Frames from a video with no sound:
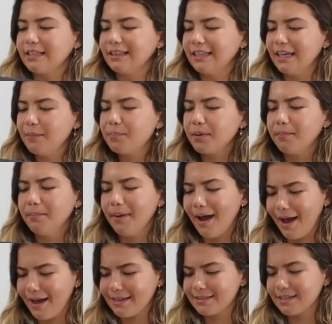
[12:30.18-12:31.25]
sleep
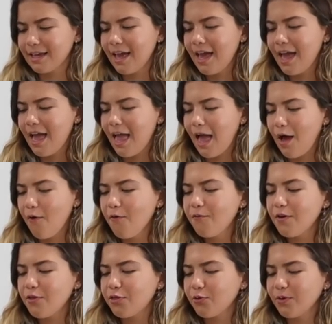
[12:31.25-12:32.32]
mask,
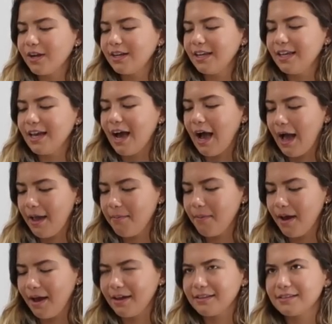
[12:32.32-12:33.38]
health 3D eye
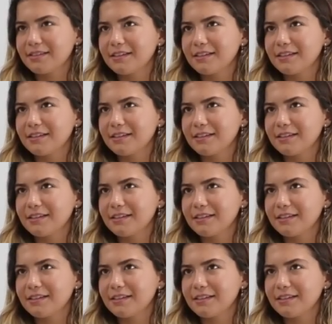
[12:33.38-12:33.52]
mask.